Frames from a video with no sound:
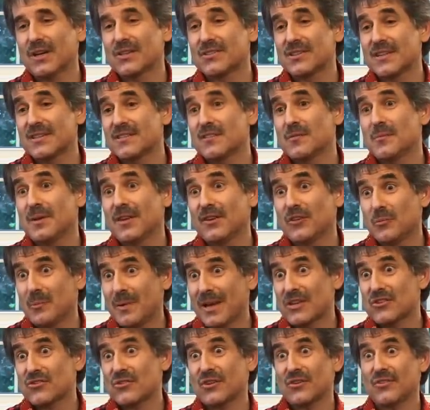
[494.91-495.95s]
our sense of being
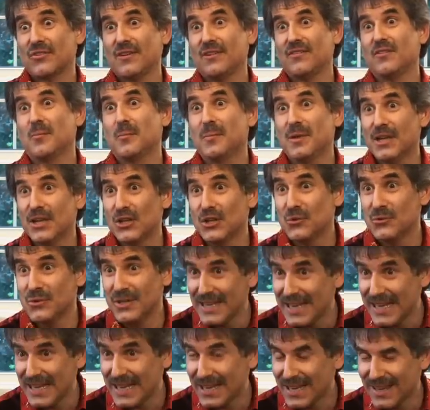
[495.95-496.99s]
special, our sense of being
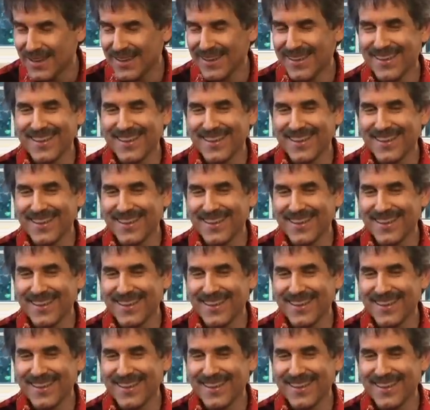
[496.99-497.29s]
unique.